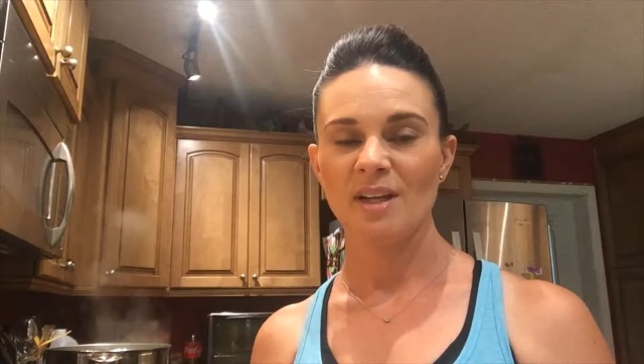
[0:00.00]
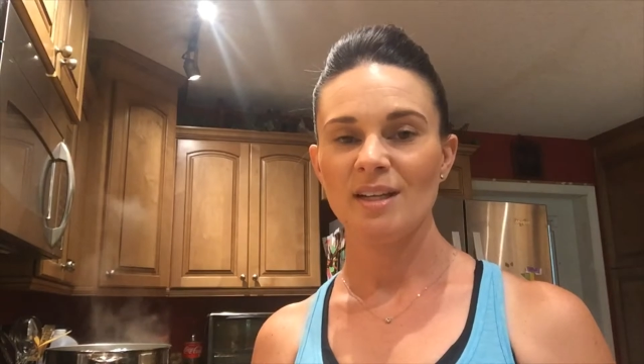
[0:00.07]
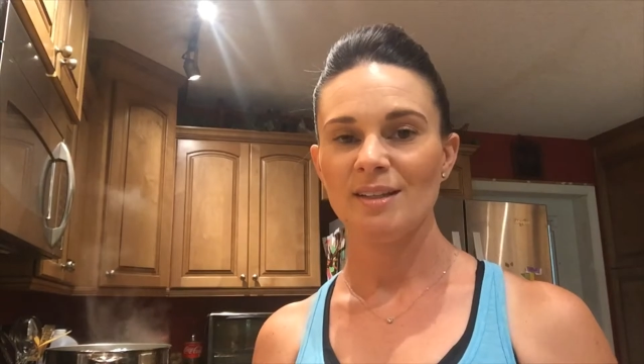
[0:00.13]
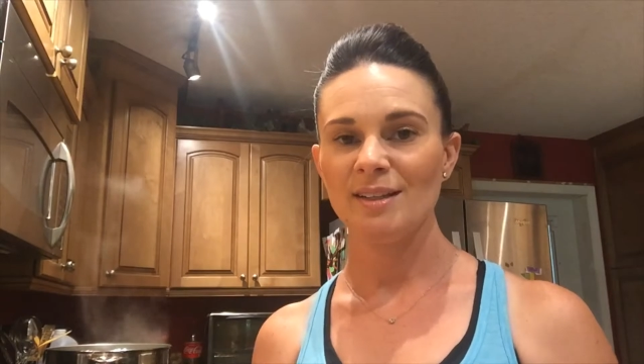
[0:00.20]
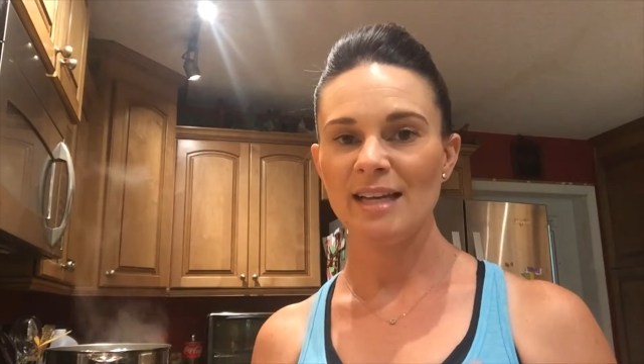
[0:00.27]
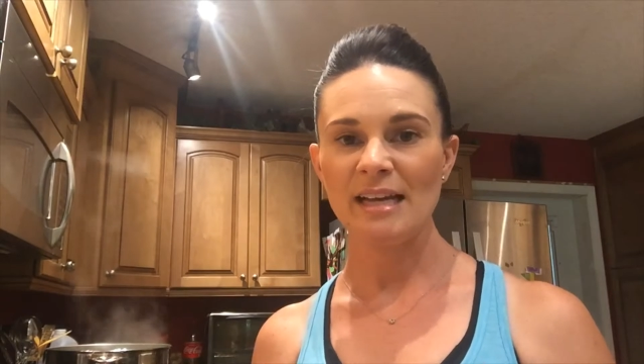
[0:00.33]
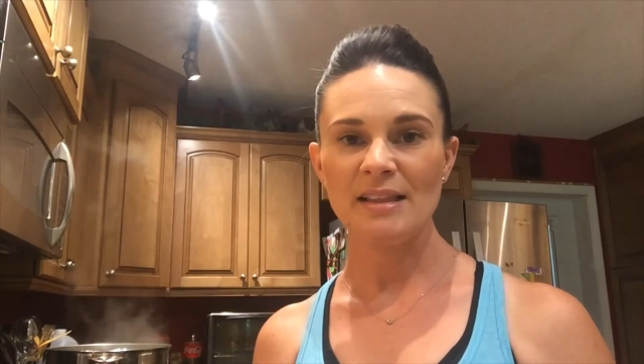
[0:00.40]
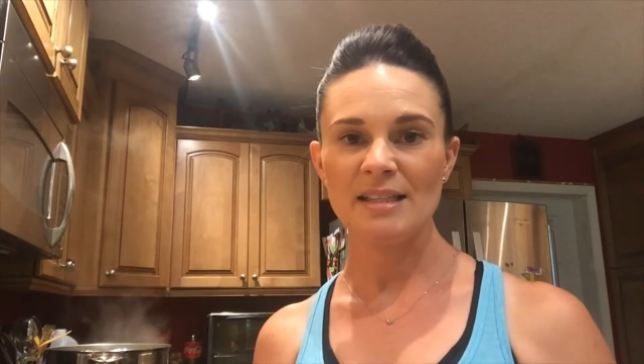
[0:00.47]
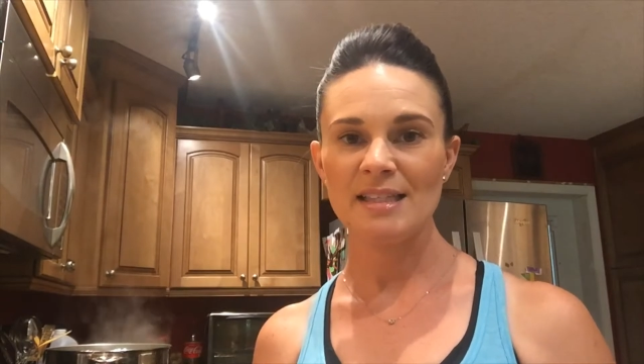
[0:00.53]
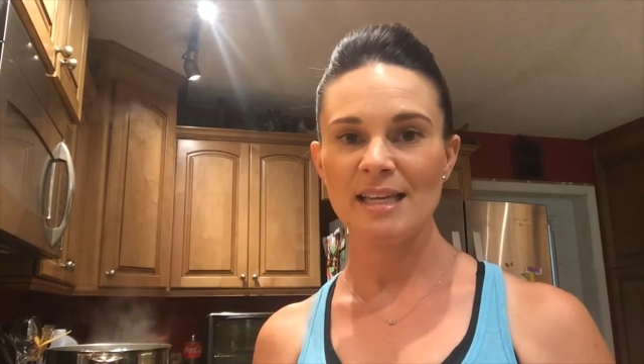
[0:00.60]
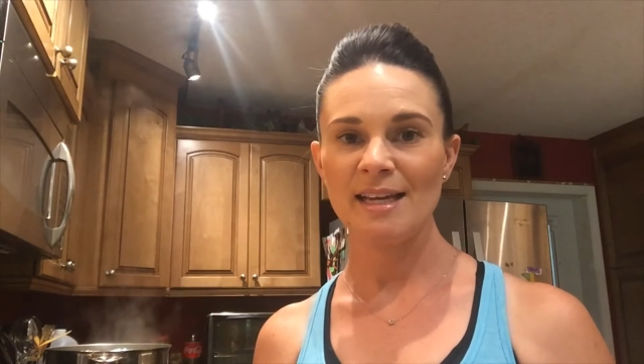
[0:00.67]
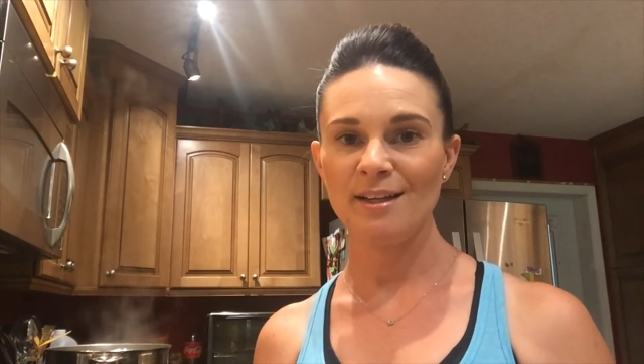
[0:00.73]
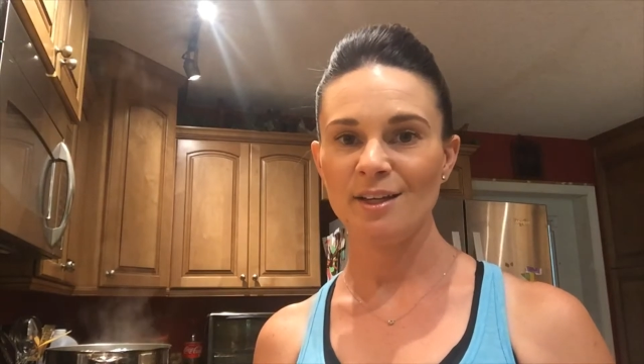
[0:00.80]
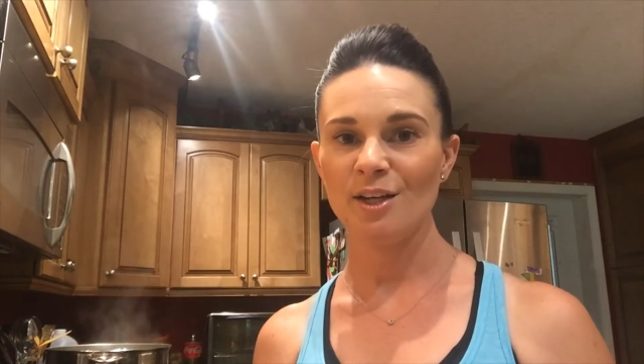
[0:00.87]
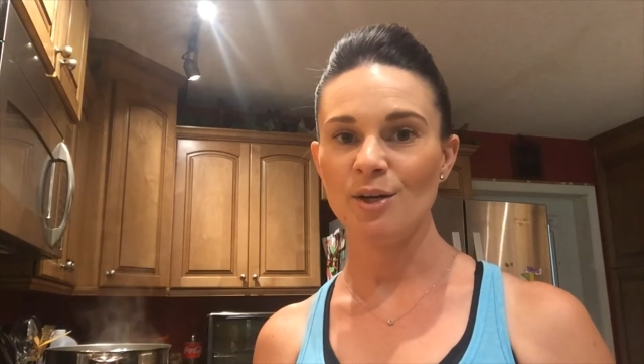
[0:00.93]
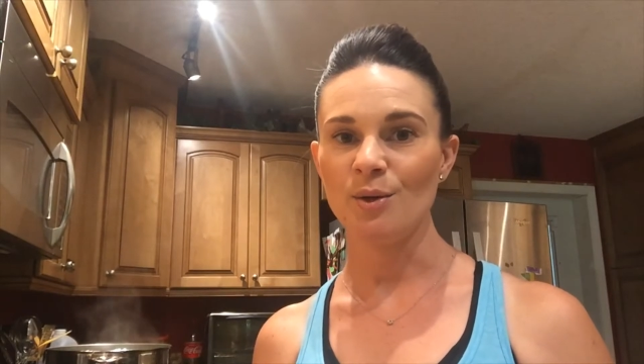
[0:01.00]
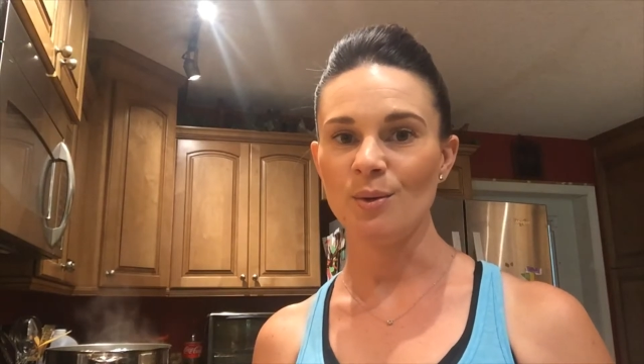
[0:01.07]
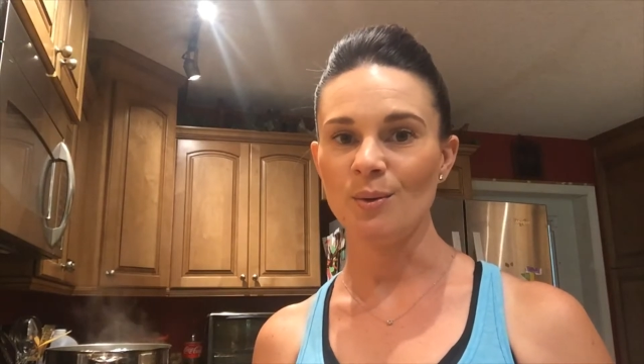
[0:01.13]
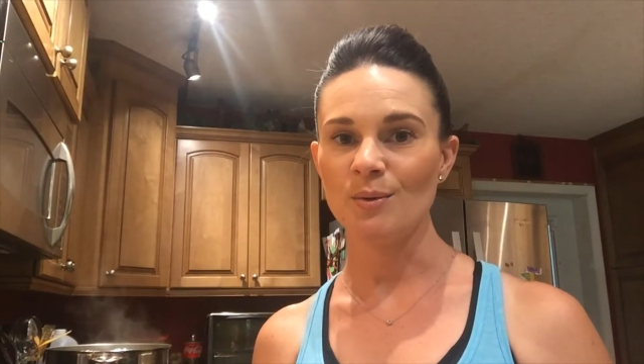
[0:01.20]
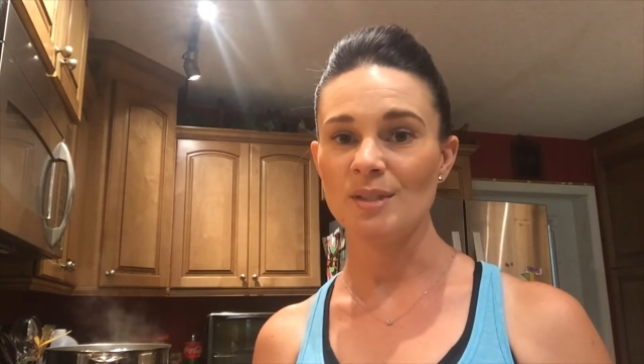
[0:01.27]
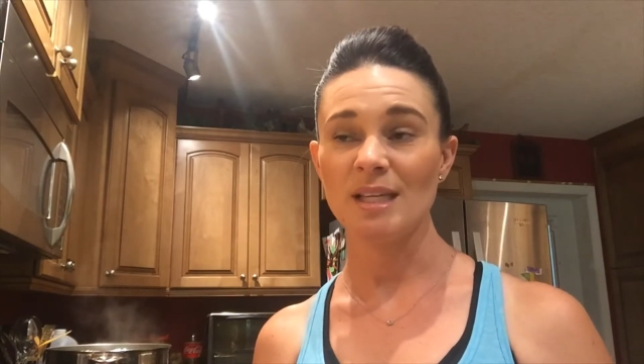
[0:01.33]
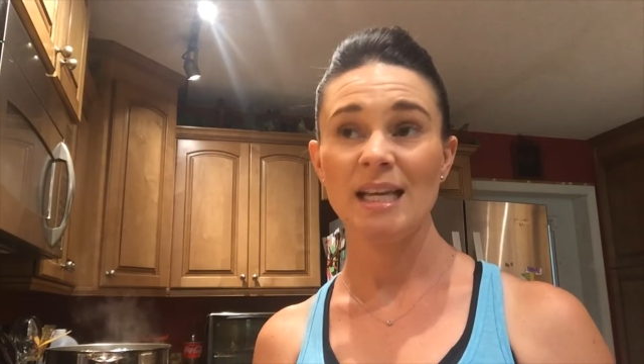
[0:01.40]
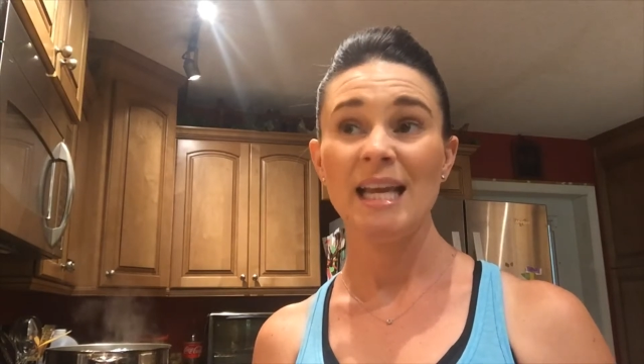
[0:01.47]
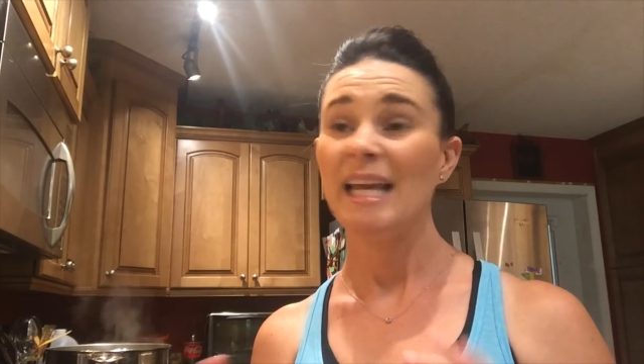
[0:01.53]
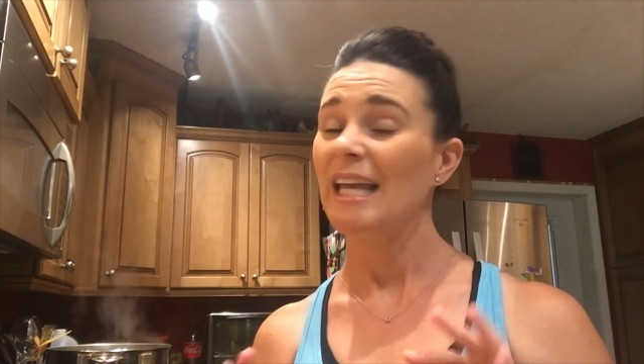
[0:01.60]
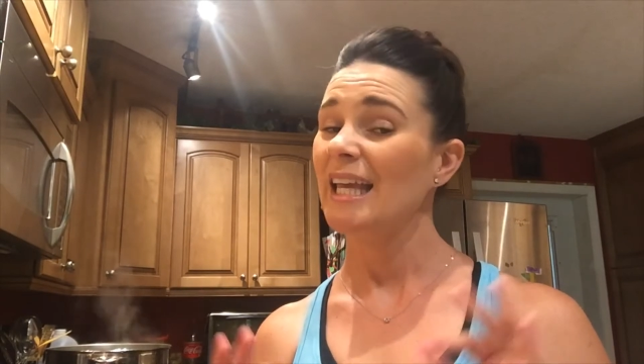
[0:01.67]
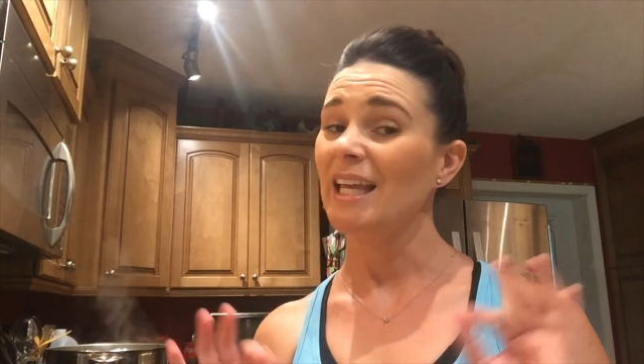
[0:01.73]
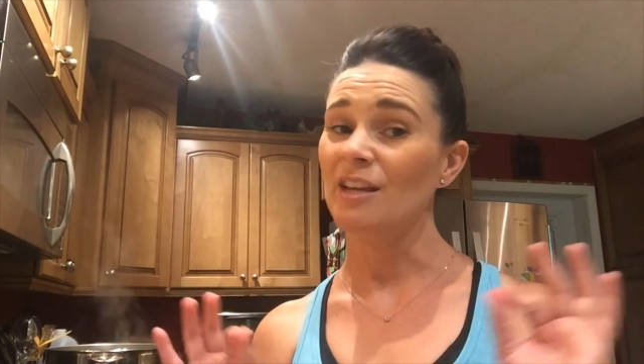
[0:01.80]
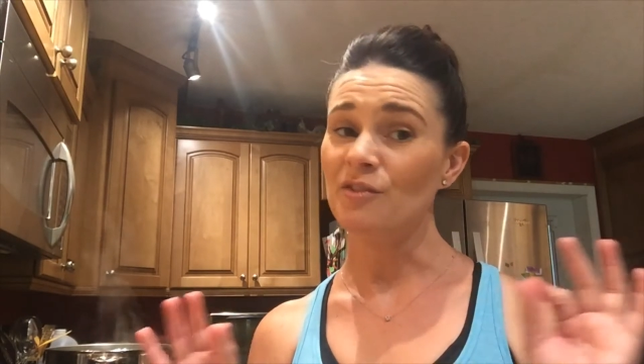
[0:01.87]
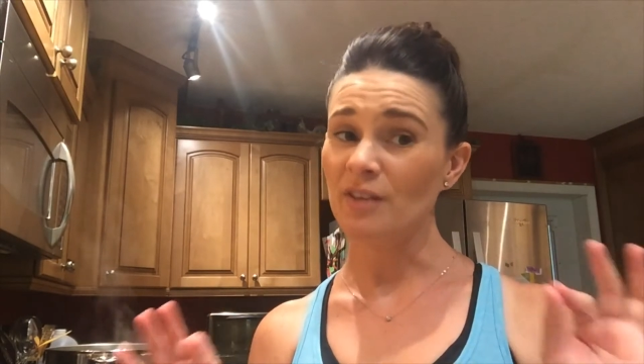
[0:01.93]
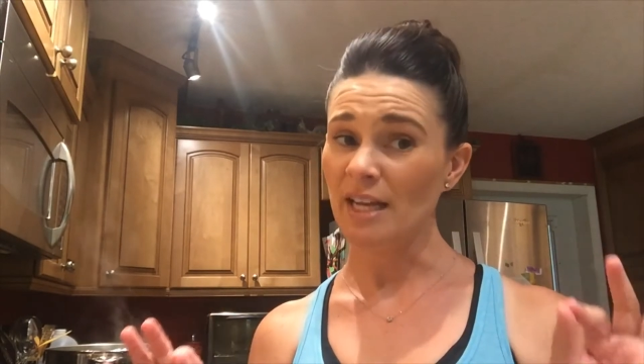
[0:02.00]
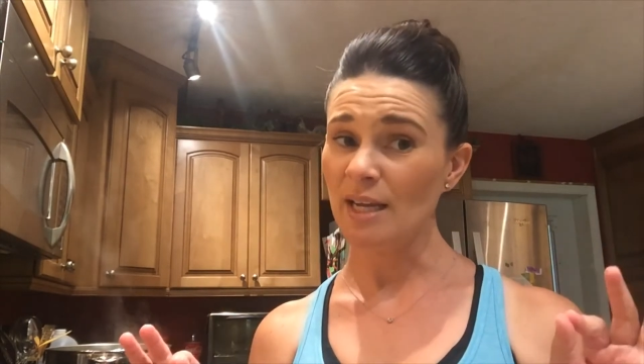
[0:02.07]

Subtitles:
Like the saying goes, if it